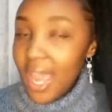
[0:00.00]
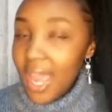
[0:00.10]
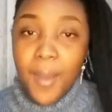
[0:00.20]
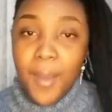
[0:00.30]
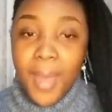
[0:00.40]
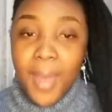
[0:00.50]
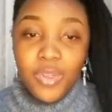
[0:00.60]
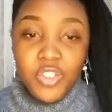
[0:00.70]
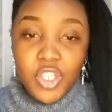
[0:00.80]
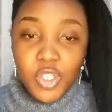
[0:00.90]
I
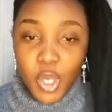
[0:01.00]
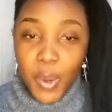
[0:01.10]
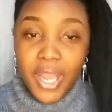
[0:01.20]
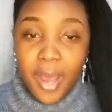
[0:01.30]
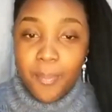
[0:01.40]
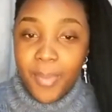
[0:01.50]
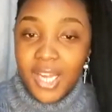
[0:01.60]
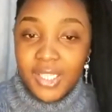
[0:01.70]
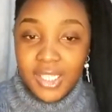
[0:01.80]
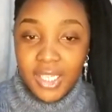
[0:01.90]
was just going
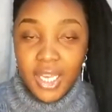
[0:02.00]
about